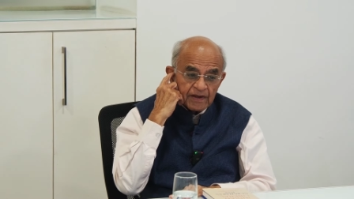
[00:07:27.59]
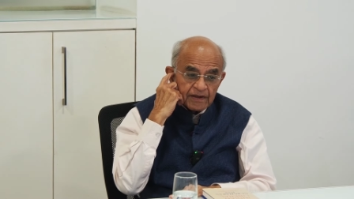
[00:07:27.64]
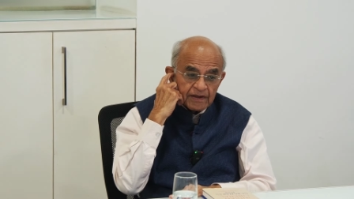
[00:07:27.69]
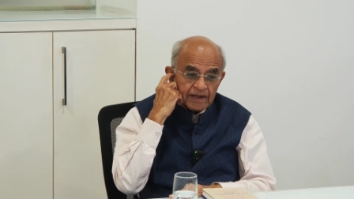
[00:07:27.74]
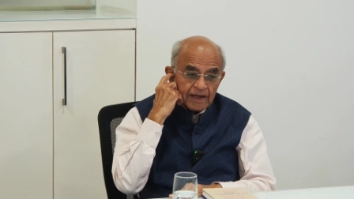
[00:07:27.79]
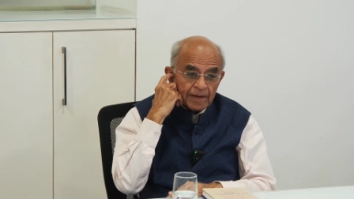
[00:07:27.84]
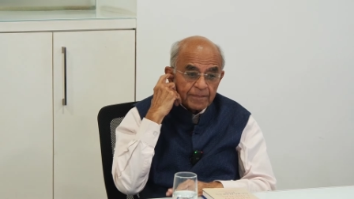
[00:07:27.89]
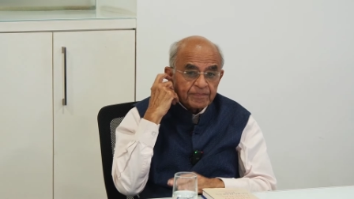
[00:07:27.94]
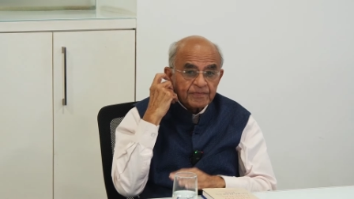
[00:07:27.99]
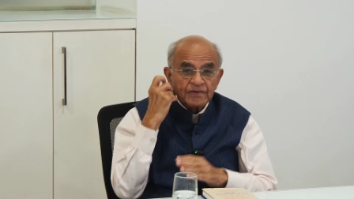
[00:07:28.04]

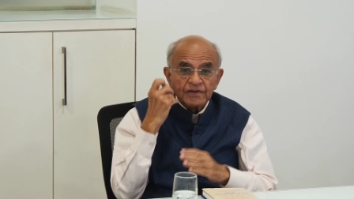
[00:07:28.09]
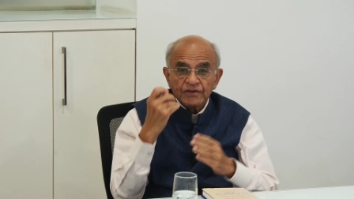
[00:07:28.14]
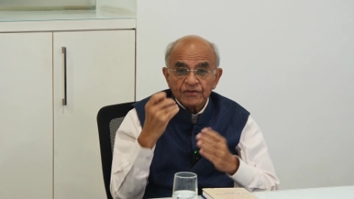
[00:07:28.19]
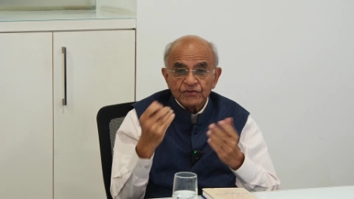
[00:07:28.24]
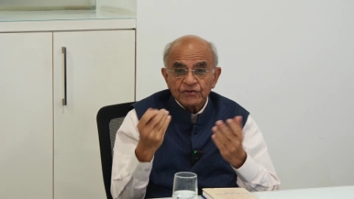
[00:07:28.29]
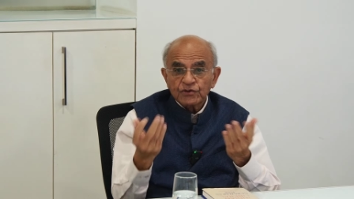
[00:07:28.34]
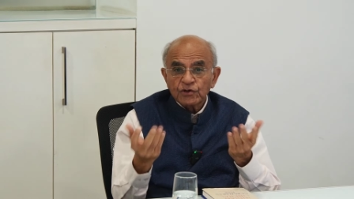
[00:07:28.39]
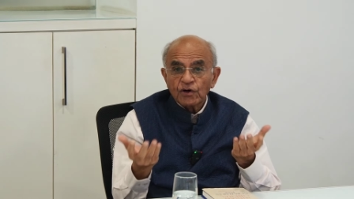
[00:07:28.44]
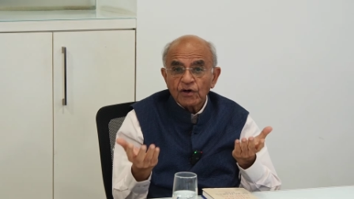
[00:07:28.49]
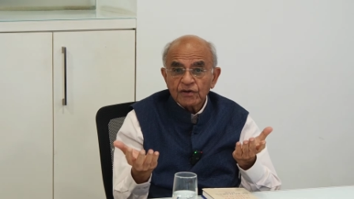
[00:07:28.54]
kept the
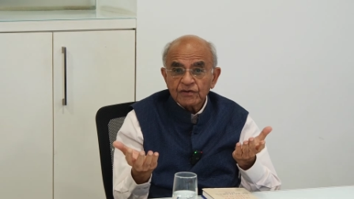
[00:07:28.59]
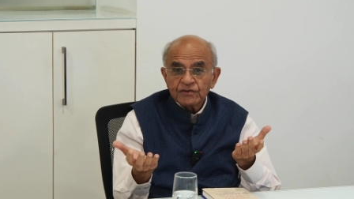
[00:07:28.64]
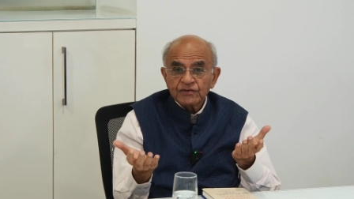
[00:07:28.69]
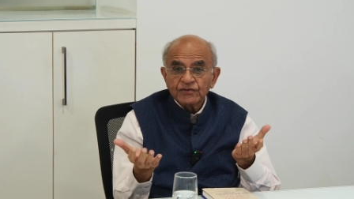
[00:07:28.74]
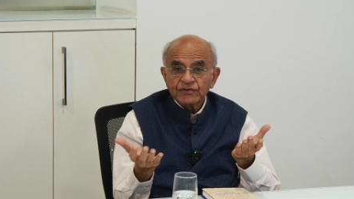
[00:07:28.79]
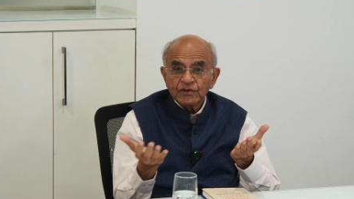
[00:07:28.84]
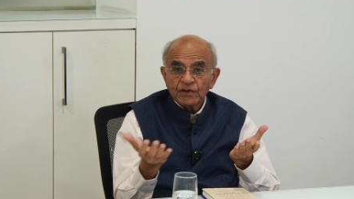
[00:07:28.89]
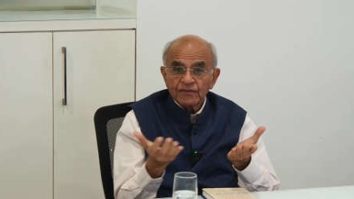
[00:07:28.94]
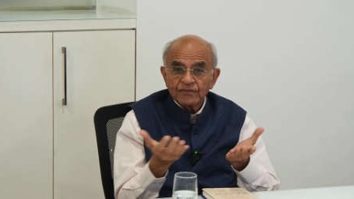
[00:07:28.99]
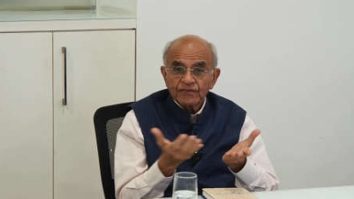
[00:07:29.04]

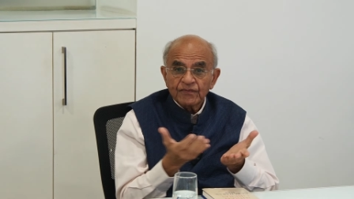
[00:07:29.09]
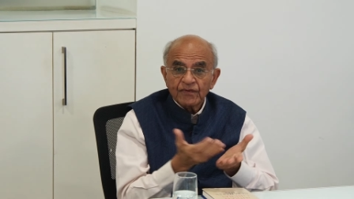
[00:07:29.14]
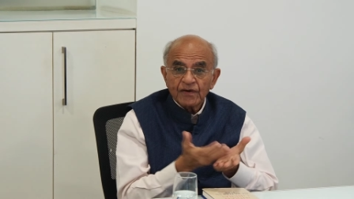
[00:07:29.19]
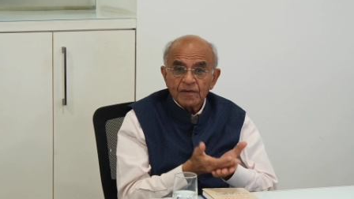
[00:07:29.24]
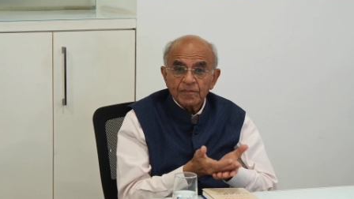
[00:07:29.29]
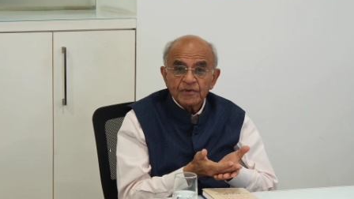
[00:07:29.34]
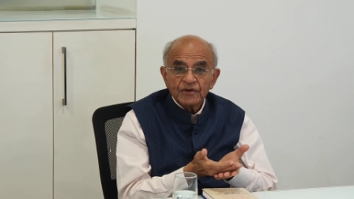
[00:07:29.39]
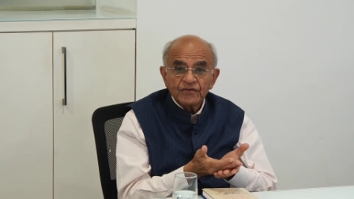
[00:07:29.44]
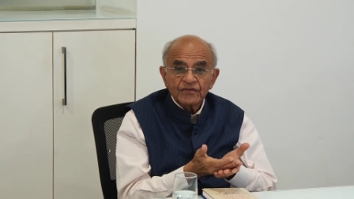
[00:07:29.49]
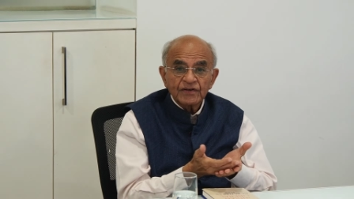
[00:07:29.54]
stocks of
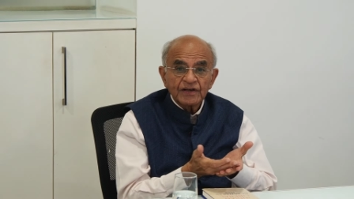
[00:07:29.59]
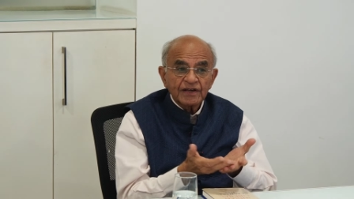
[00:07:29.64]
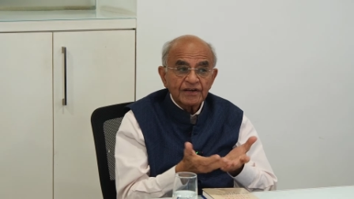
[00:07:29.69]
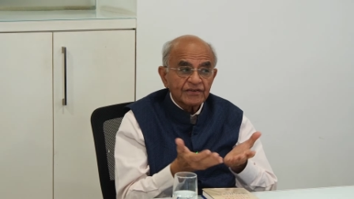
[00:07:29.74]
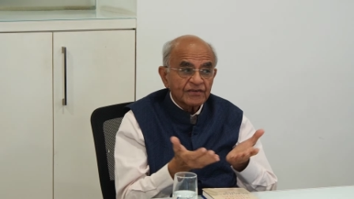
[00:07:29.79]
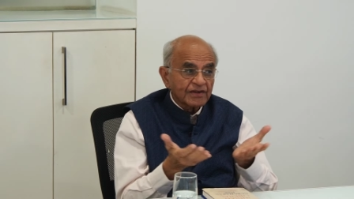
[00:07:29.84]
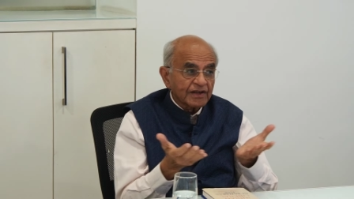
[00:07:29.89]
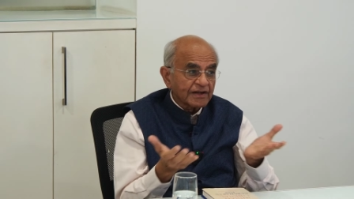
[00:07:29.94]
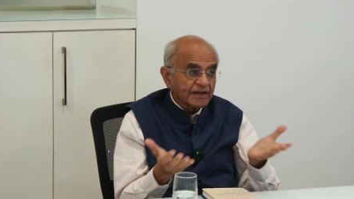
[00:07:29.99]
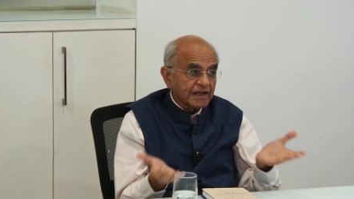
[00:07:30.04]

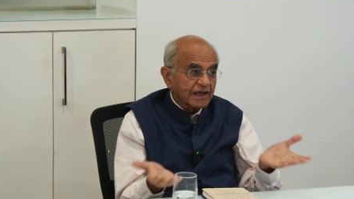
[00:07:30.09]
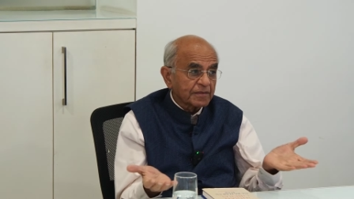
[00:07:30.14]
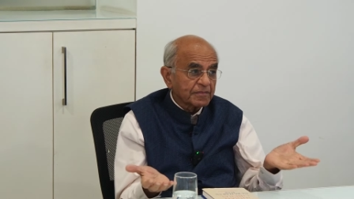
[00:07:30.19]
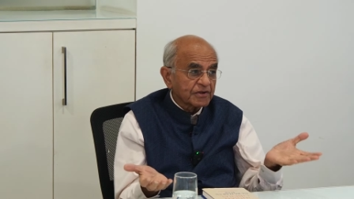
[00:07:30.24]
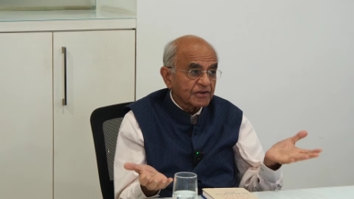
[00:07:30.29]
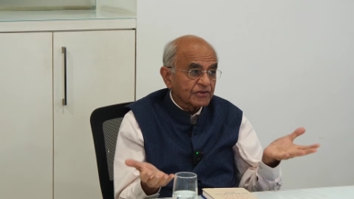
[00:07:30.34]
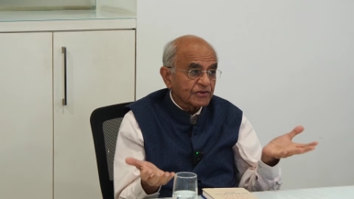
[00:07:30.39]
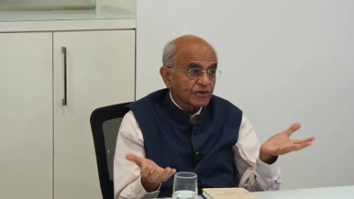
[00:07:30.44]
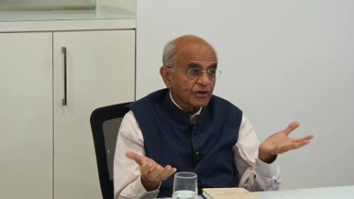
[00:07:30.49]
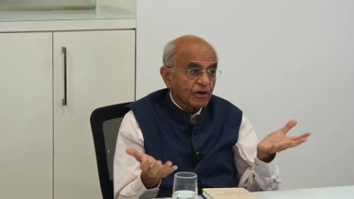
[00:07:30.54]
pharmacies and
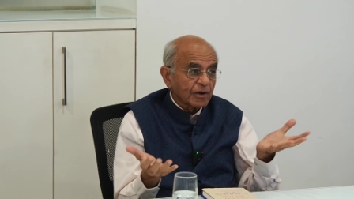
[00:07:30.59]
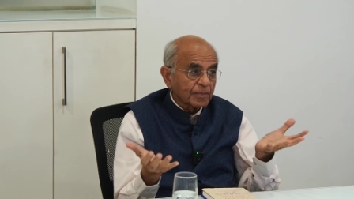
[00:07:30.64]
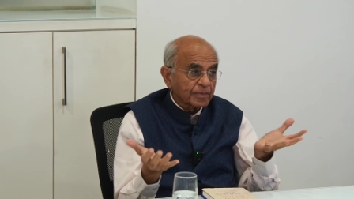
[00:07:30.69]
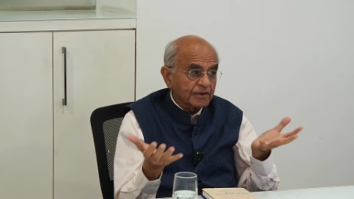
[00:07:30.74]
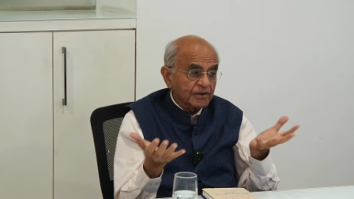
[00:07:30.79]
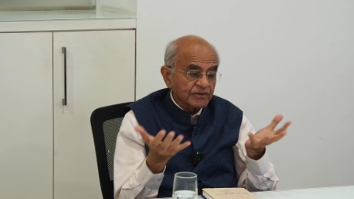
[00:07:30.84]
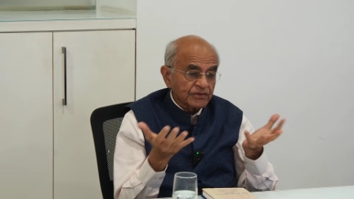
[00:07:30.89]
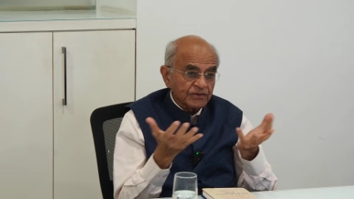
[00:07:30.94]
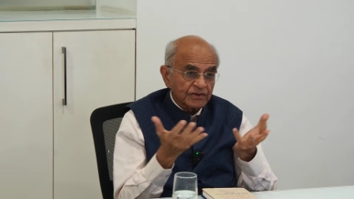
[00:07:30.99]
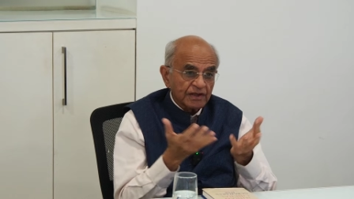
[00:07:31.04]
chemist
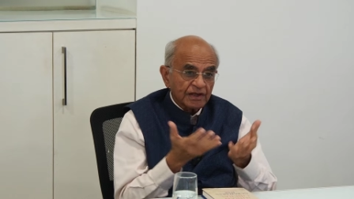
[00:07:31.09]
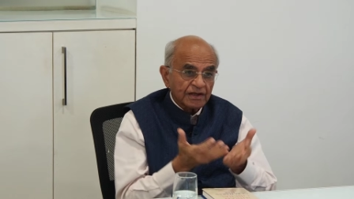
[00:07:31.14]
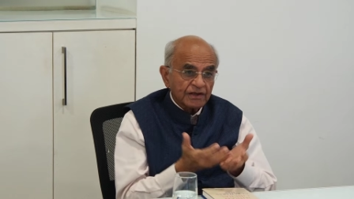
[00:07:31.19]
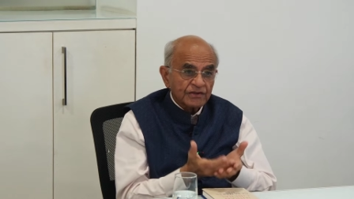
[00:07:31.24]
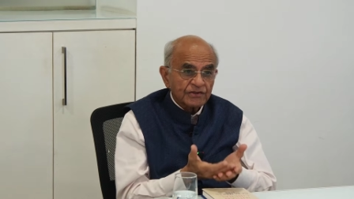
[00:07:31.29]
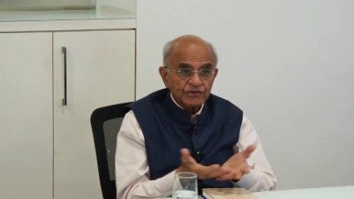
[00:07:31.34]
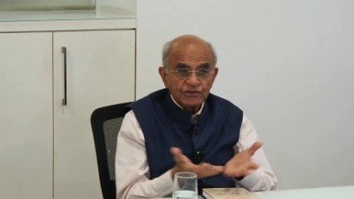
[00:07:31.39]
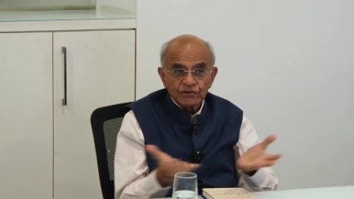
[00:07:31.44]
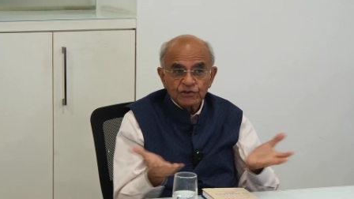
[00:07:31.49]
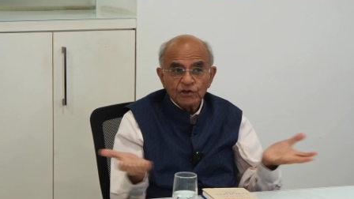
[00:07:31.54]
shops
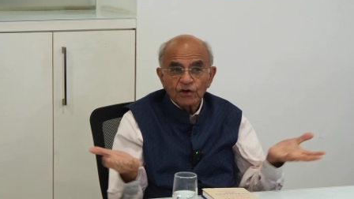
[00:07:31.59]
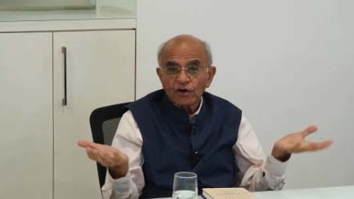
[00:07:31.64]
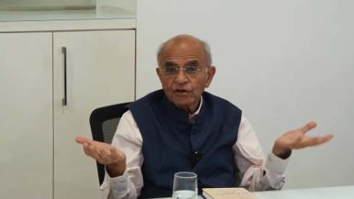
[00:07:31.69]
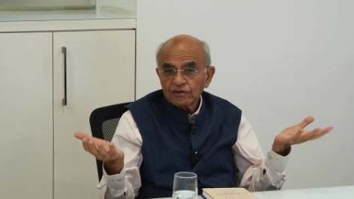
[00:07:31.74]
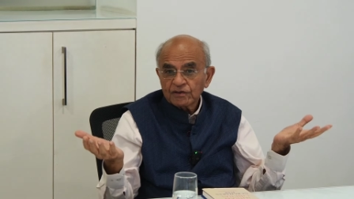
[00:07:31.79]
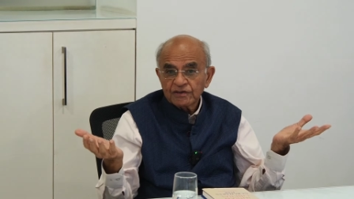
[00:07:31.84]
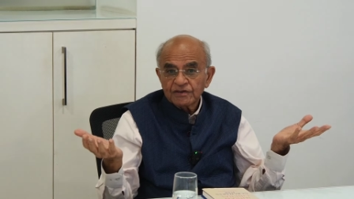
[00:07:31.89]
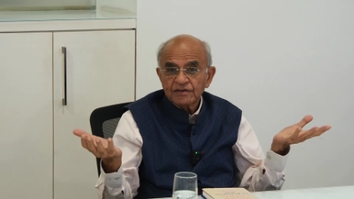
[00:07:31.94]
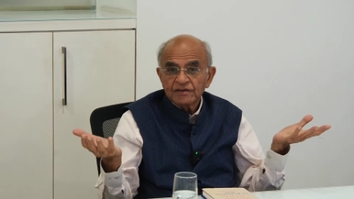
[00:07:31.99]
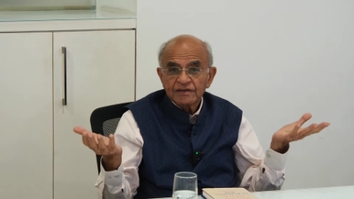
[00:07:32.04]

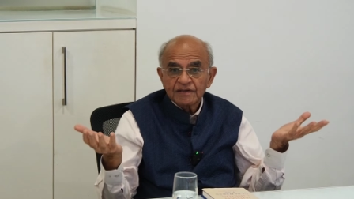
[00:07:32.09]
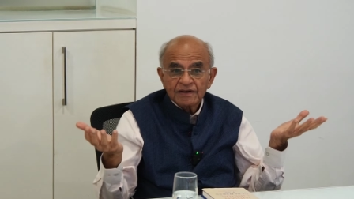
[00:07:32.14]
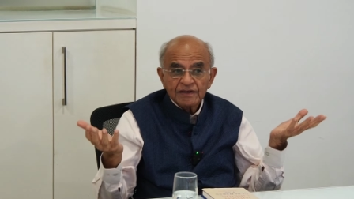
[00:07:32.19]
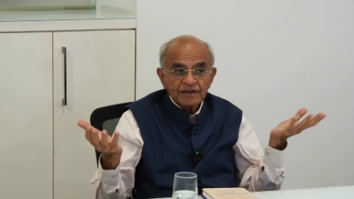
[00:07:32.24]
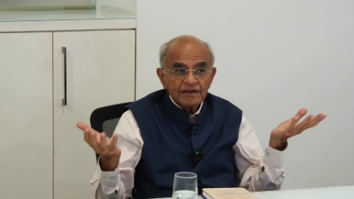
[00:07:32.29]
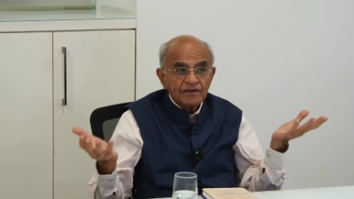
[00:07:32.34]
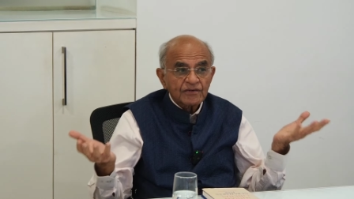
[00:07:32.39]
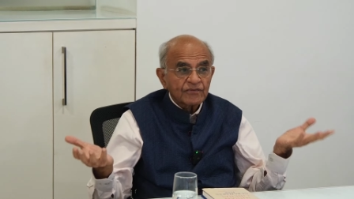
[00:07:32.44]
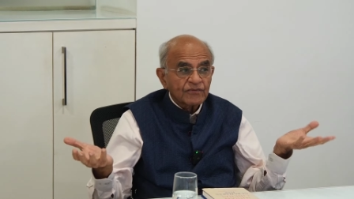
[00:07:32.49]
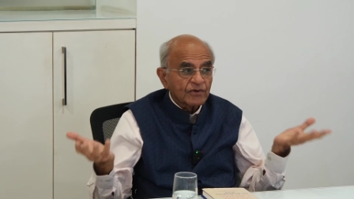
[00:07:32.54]
stocked
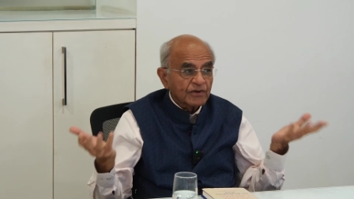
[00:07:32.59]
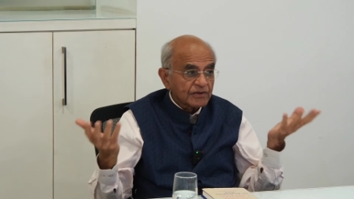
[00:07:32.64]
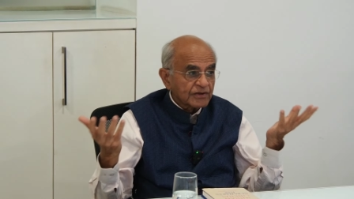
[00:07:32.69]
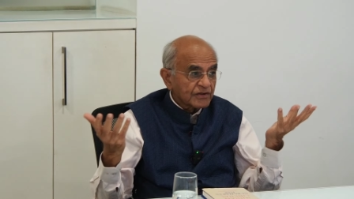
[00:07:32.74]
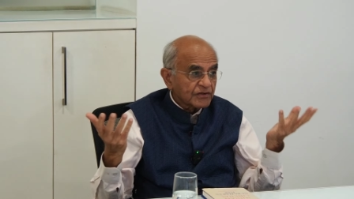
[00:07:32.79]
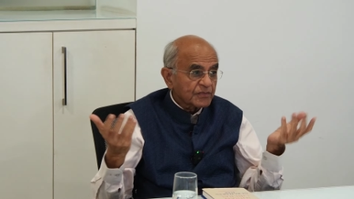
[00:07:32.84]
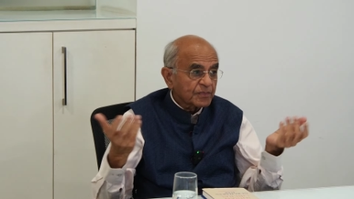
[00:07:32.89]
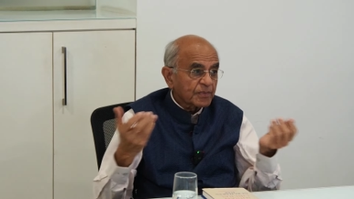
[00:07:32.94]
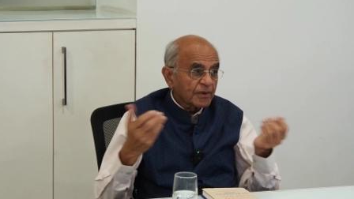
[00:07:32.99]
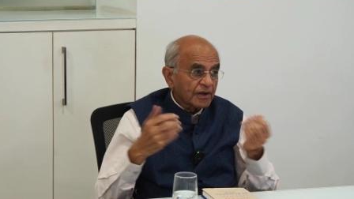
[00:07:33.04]
for
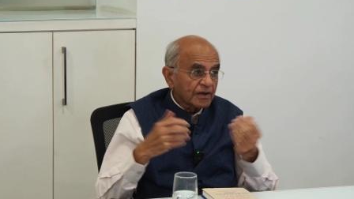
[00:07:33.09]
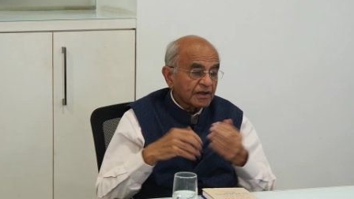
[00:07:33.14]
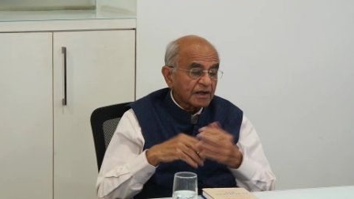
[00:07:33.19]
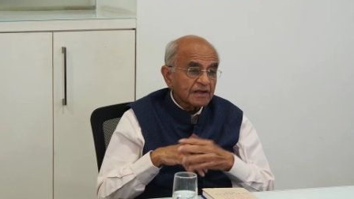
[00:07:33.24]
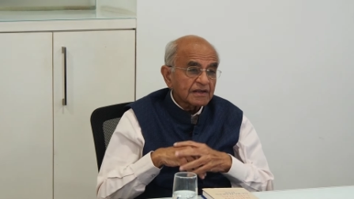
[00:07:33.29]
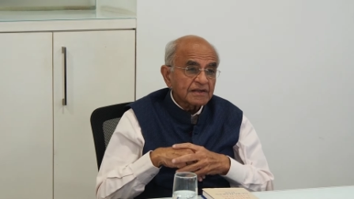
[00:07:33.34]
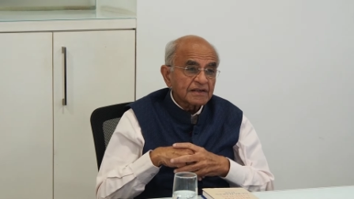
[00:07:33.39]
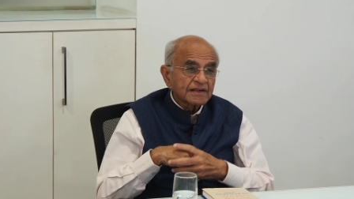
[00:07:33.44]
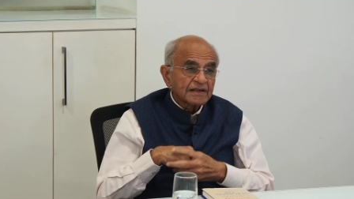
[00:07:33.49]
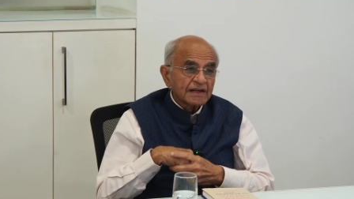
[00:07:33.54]
this product.